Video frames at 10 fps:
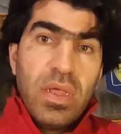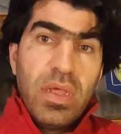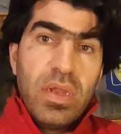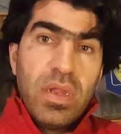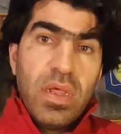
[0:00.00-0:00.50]

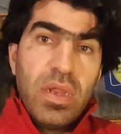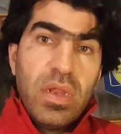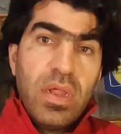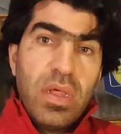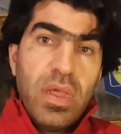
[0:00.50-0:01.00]

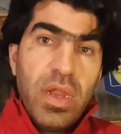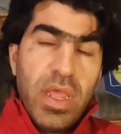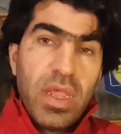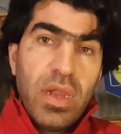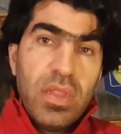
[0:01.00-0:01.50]
in
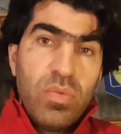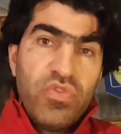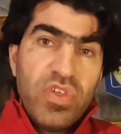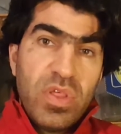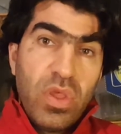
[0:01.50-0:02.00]
England,
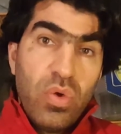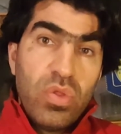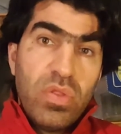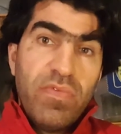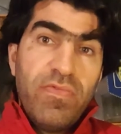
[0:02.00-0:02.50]
which is
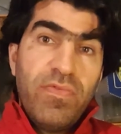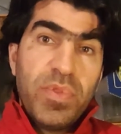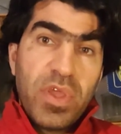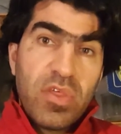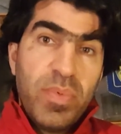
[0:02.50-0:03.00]
good for
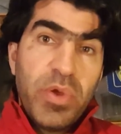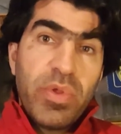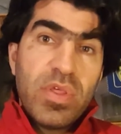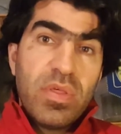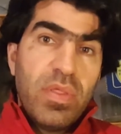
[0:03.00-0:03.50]
the
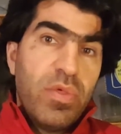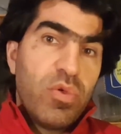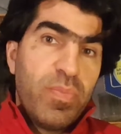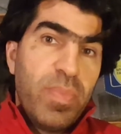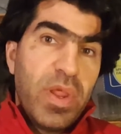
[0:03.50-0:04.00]
experience. Those
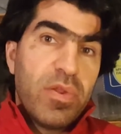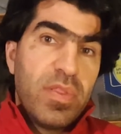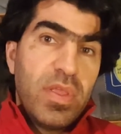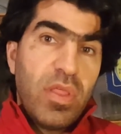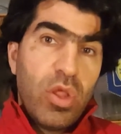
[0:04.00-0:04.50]
players
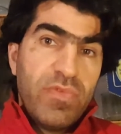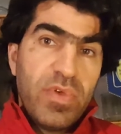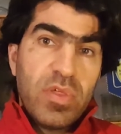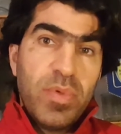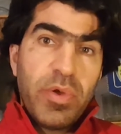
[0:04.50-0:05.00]
need a lot of
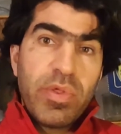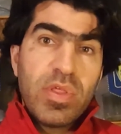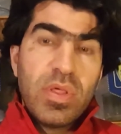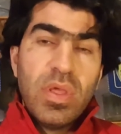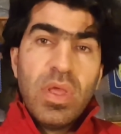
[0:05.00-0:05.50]

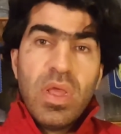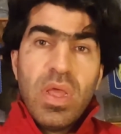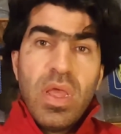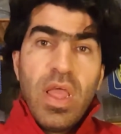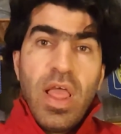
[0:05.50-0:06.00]
experience.
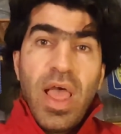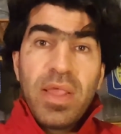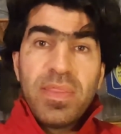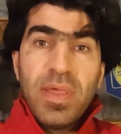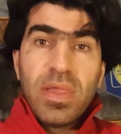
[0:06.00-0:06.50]
I
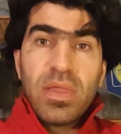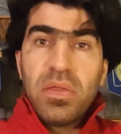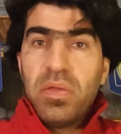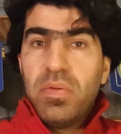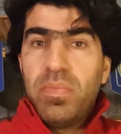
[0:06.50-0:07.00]
think
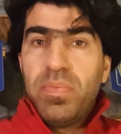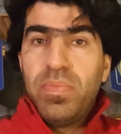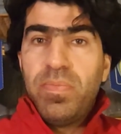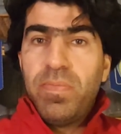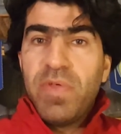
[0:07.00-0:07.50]

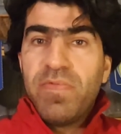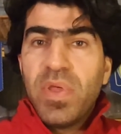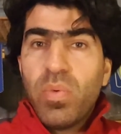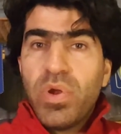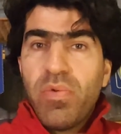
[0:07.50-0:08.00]
if
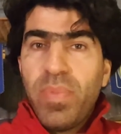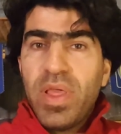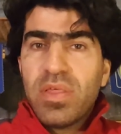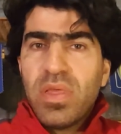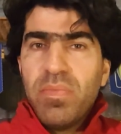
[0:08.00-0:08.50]
they want to
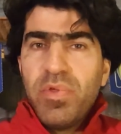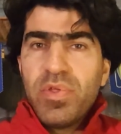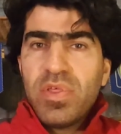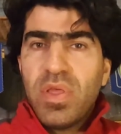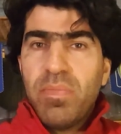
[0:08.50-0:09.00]
replace him, there
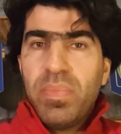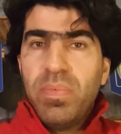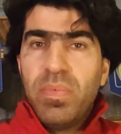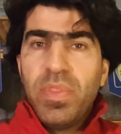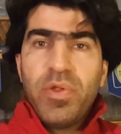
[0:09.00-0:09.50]

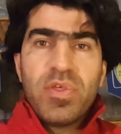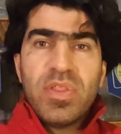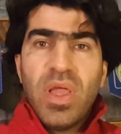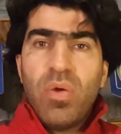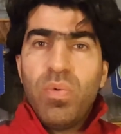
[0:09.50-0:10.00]
is
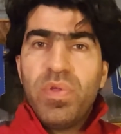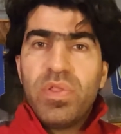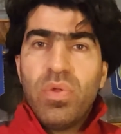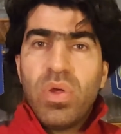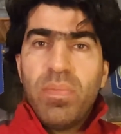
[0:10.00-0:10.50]
now they
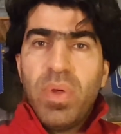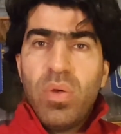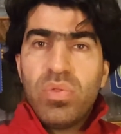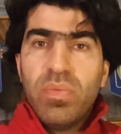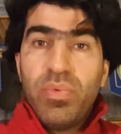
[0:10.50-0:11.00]
talk
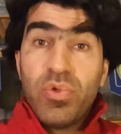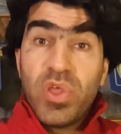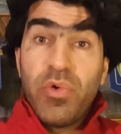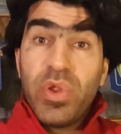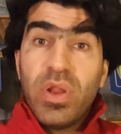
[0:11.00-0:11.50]
about Bruce
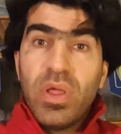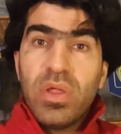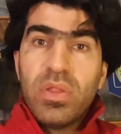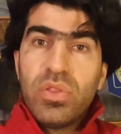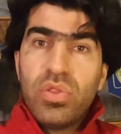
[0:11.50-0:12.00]
Arena
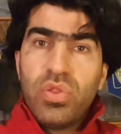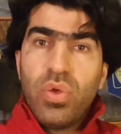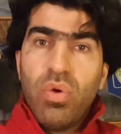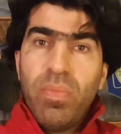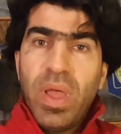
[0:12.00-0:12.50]
to
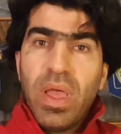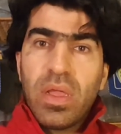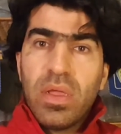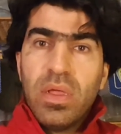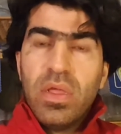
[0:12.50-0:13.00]
go back
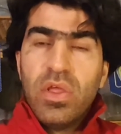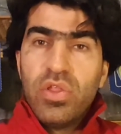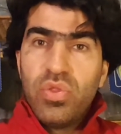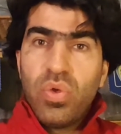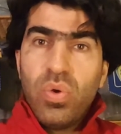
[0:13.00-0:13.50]

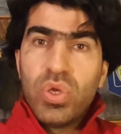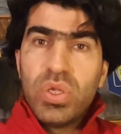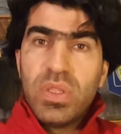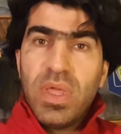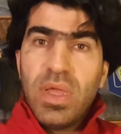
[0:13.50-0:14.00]
to coach
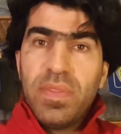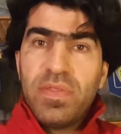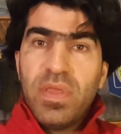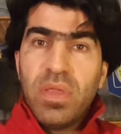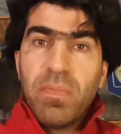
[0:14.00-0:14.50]
the
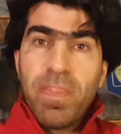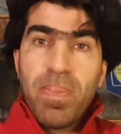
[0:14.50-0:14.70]
team.